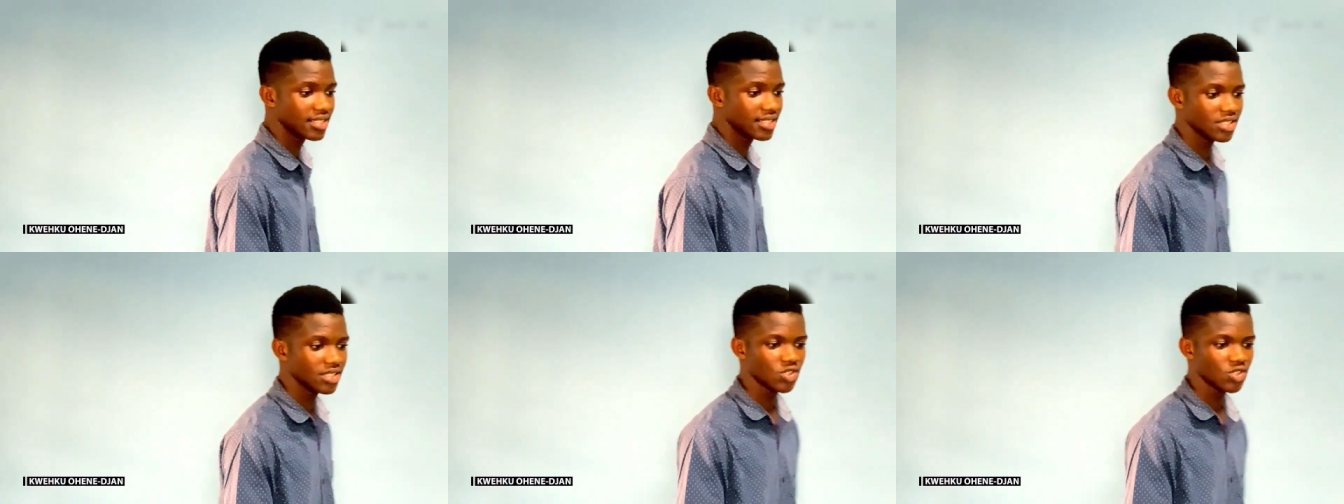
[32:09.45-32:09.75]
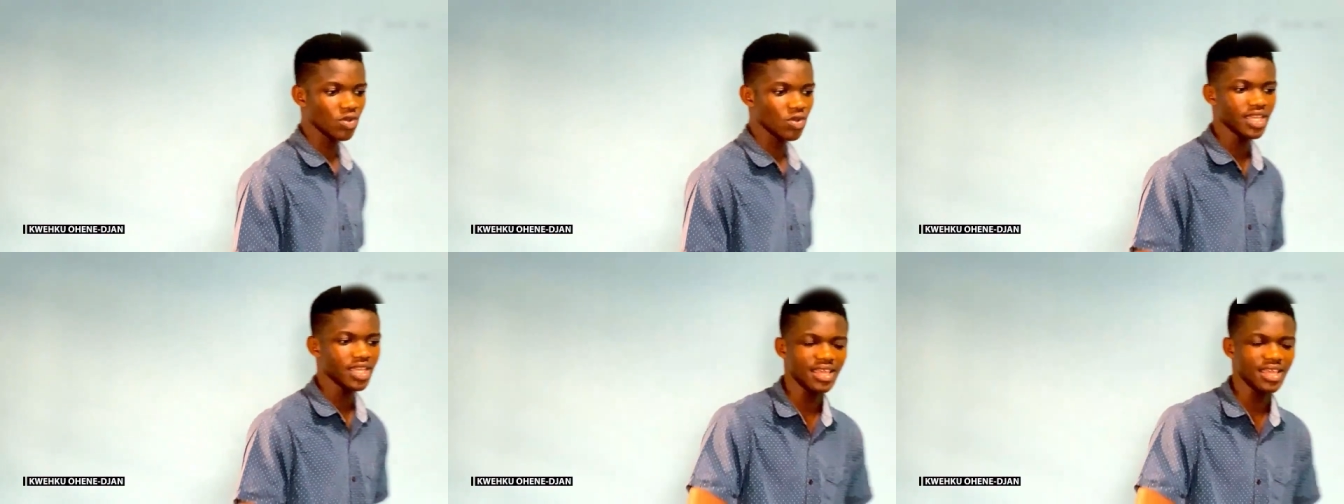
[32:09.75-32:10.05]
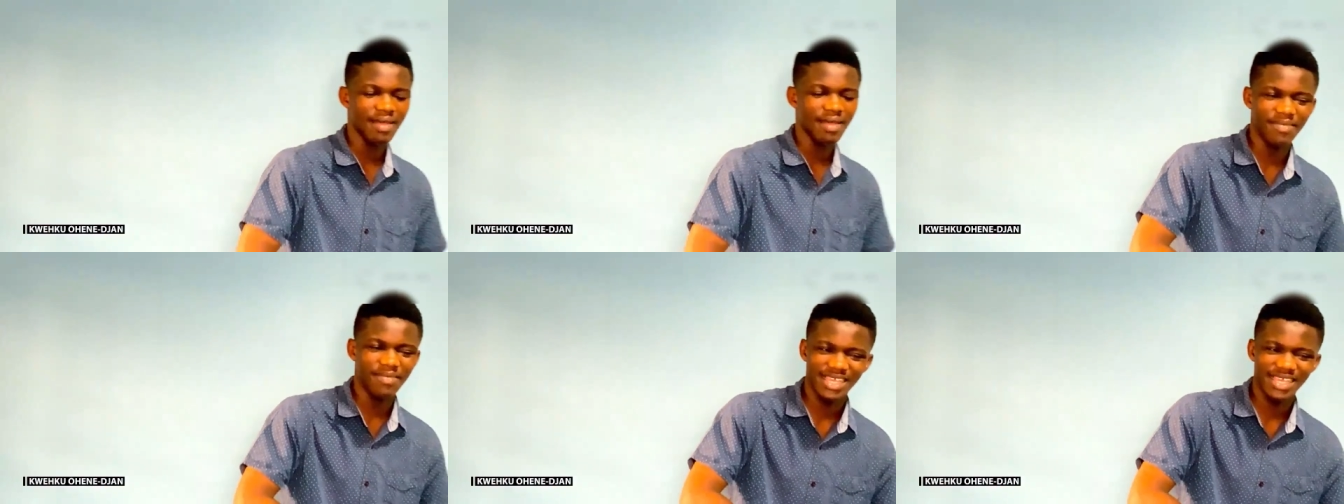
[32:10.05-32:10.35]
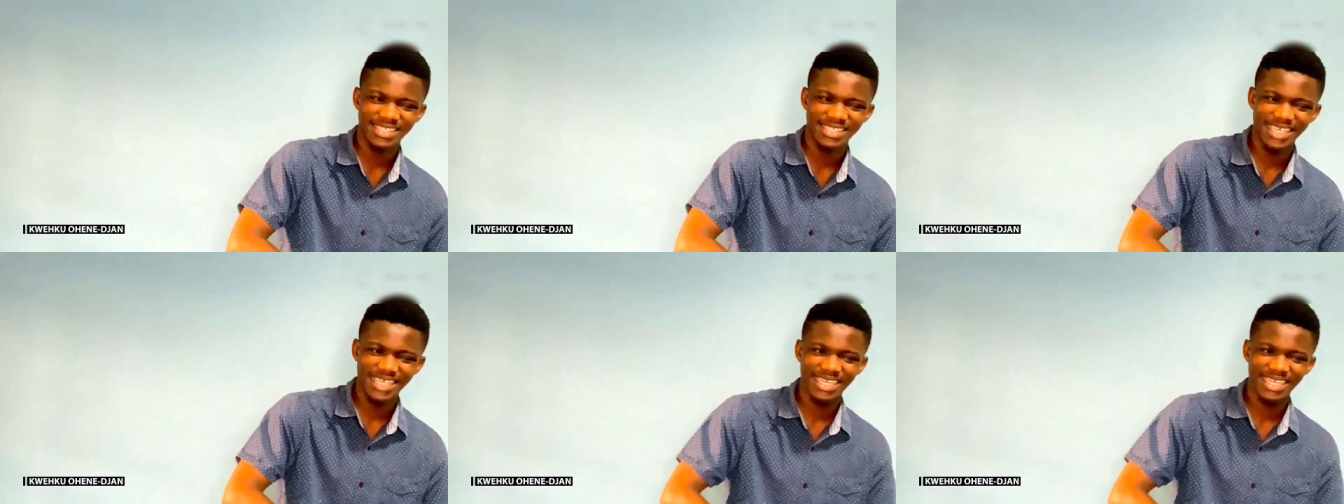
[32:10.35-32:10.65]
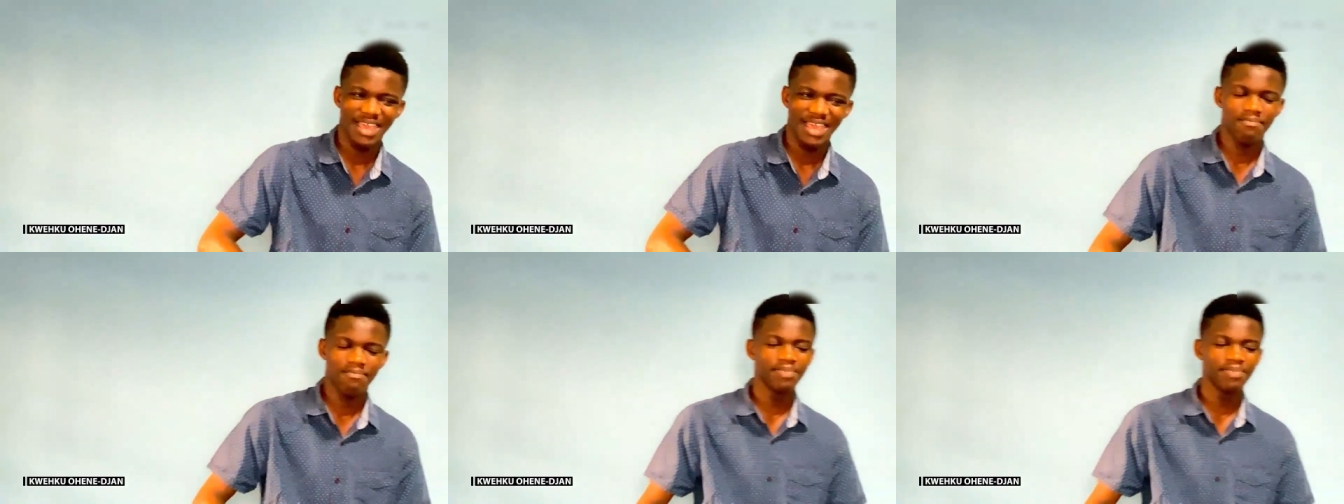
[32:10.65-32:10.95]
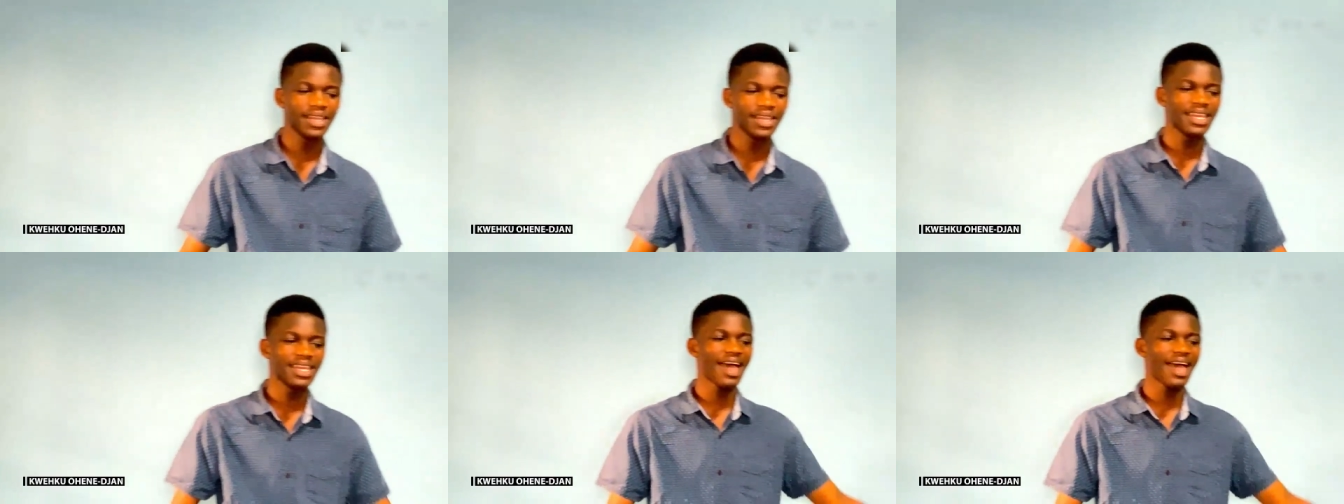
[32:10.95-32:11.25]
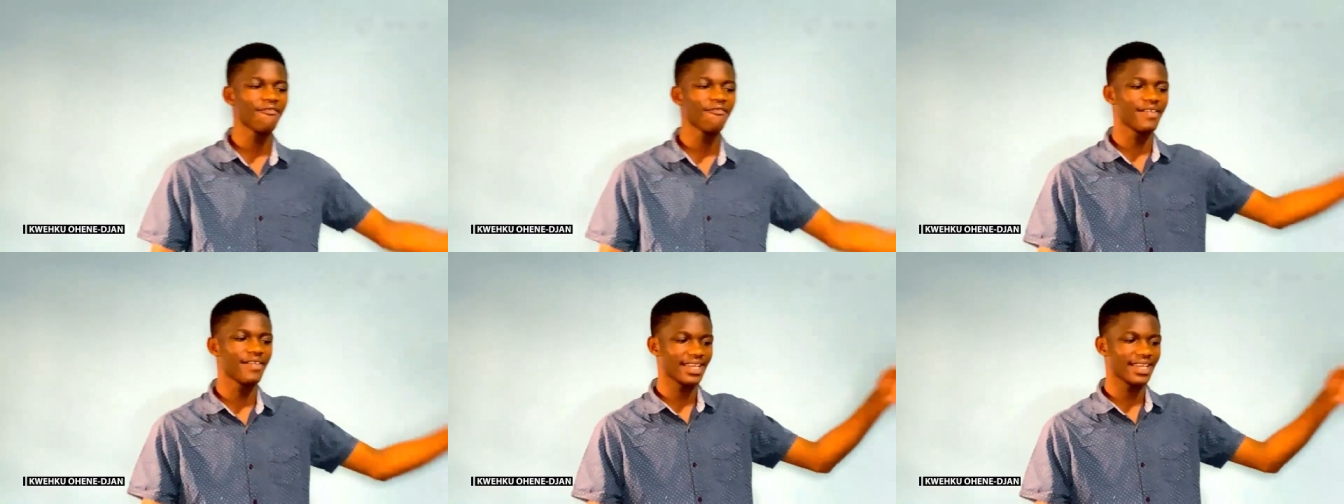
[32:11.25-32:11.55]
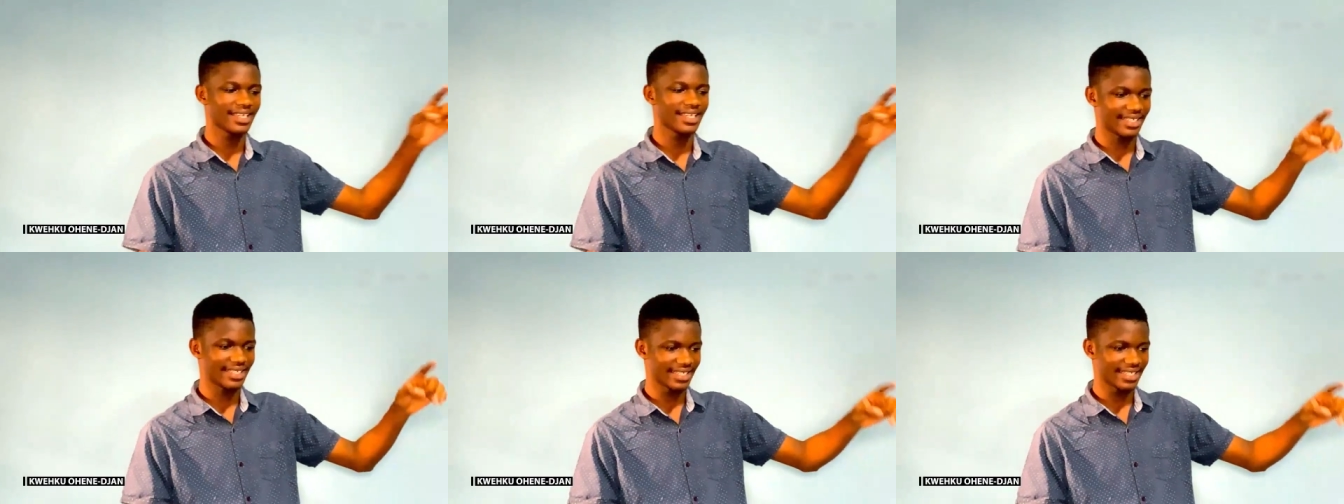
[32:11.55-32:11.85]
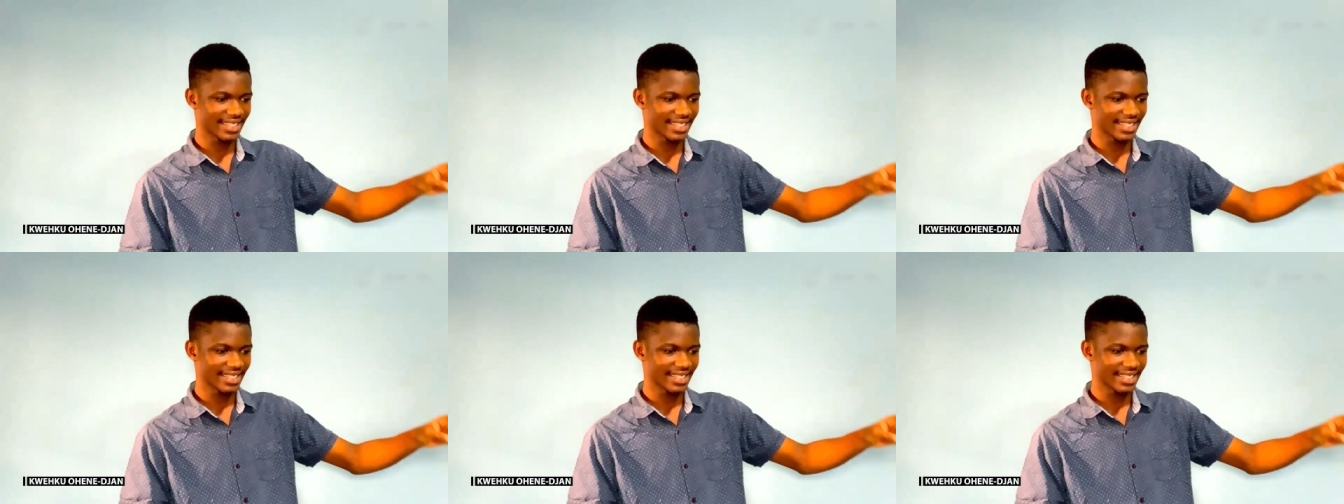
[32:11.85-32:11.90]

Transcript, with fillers: So he, he said, Beloved,